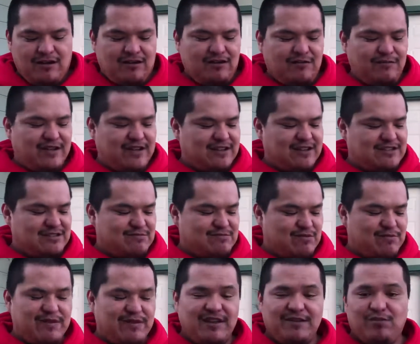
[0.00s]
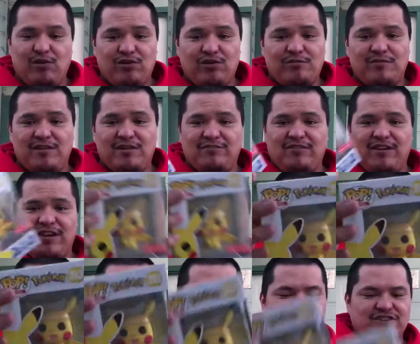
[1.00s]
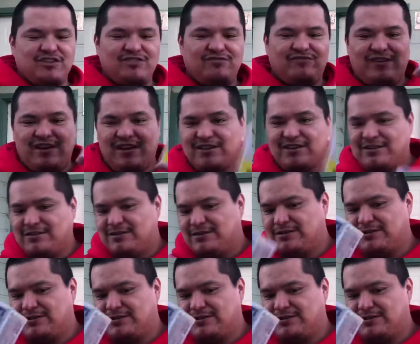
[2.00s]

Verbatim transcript: Um, because I'm a big Pokemon fan, big Pikachu fan.